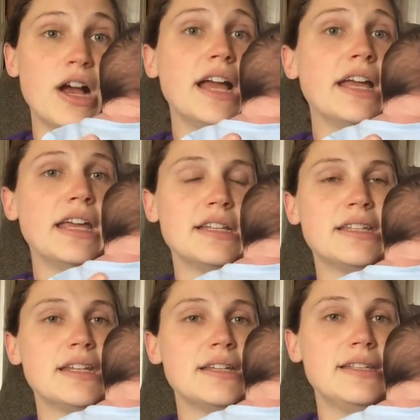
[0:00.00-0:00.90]
dry
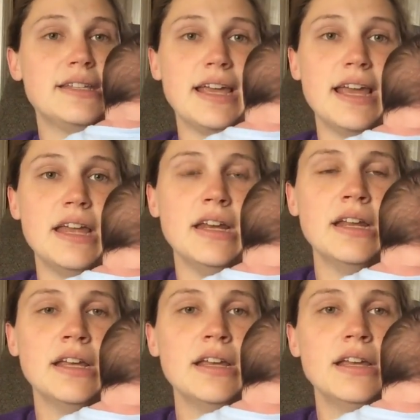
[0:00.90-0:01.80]
against his skin.
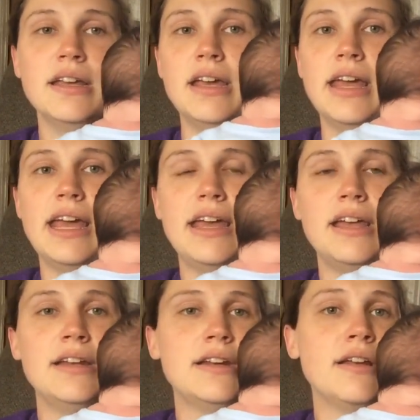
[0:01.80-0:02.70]

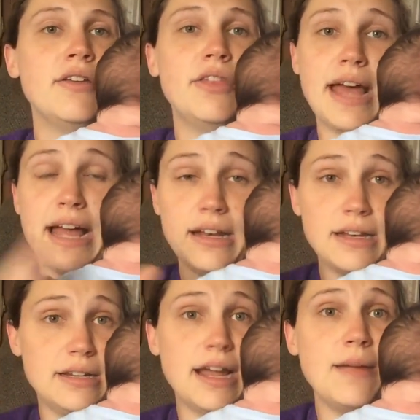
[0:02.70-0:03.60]
And that
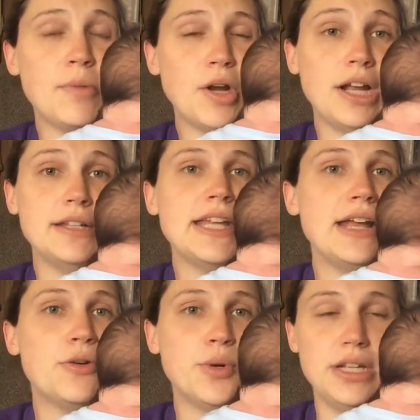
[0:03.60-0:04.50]
diaper can
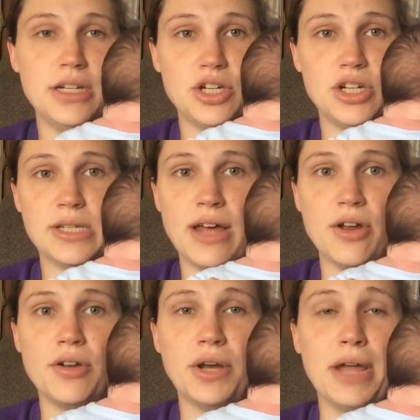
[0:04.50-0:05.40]
take what he dishes out
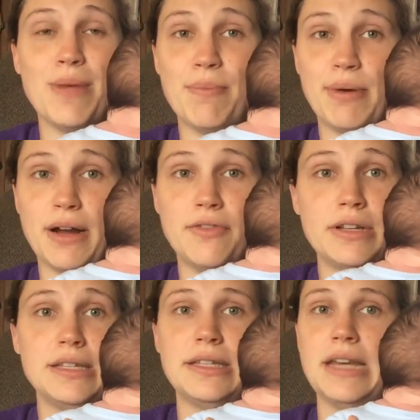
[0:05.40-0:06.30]
all night. My
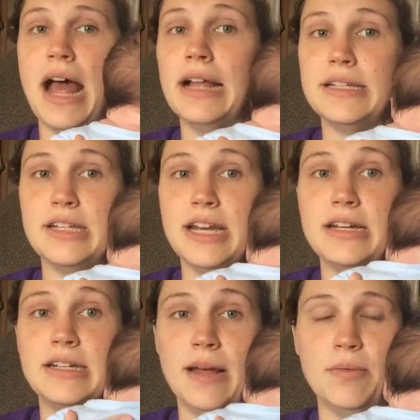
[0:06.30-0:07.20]
preference is not to
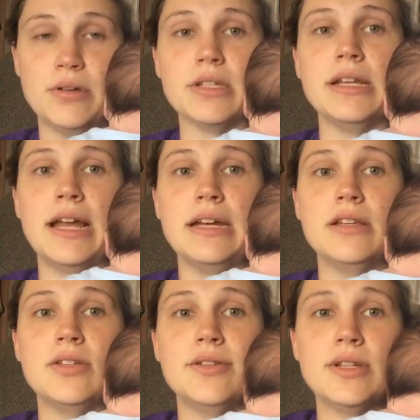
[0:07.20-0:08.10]
change diapers at night
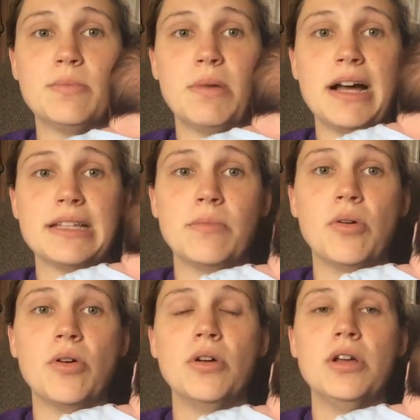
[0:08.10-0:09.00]
as soon as
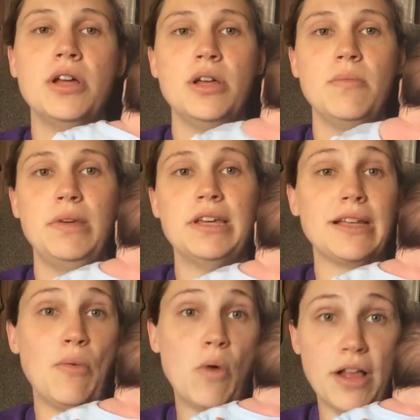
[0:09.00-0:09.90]
possible because
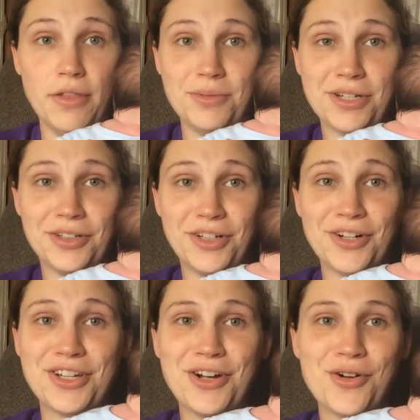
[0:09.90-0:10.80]
I want them to
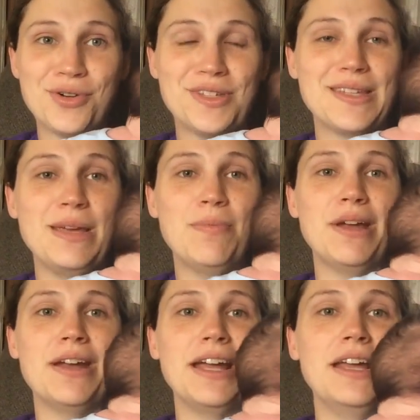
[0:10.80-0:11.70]
learn to go to sleep
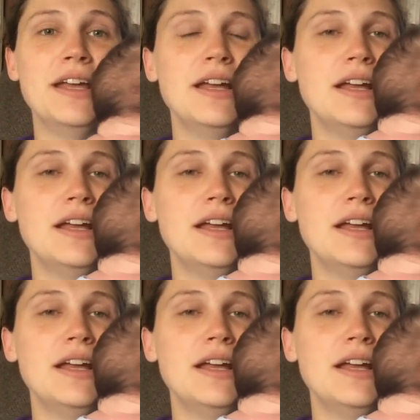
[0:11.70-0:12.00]
at night.